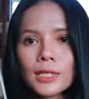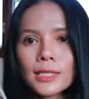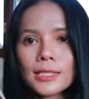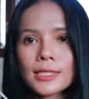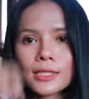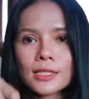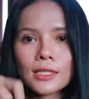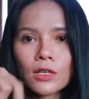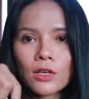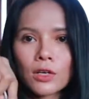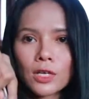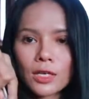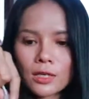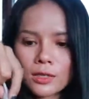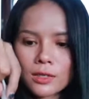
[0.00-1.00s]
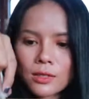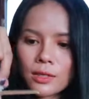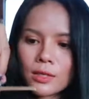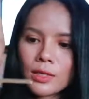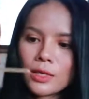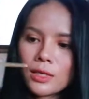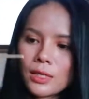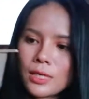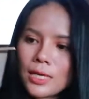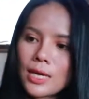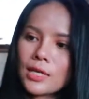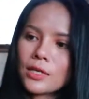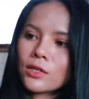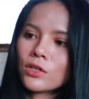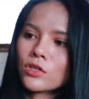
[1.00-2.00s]
let's just lock it
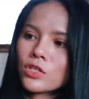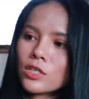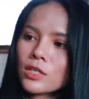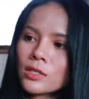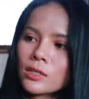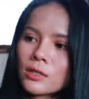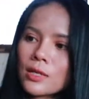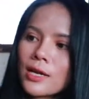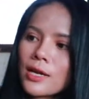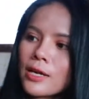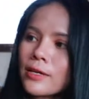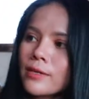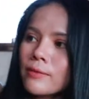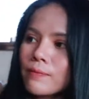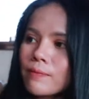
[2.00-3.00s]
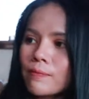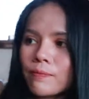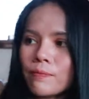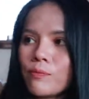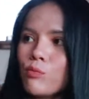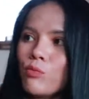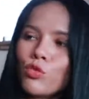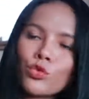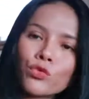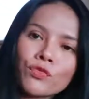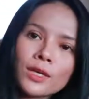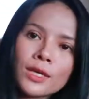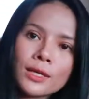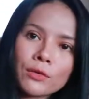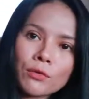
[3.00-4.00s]
and you just like move
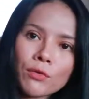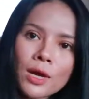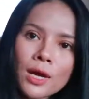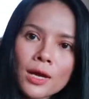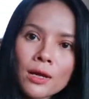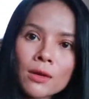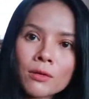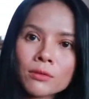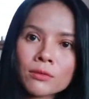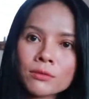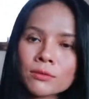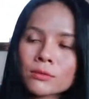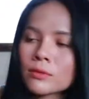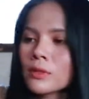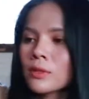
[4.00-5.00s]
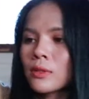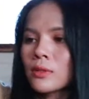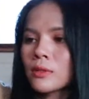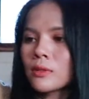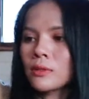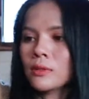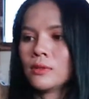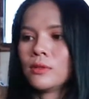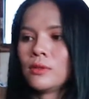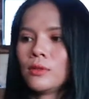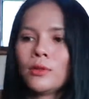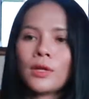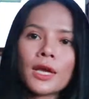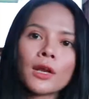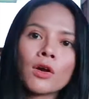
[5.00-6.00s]
it around
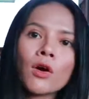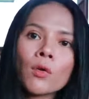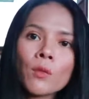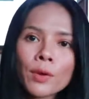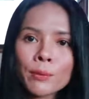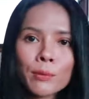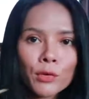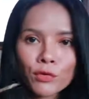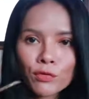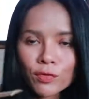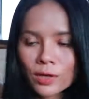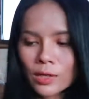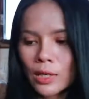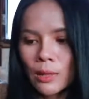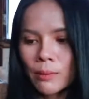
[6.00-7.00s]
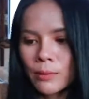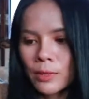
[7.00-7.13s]
you can always move it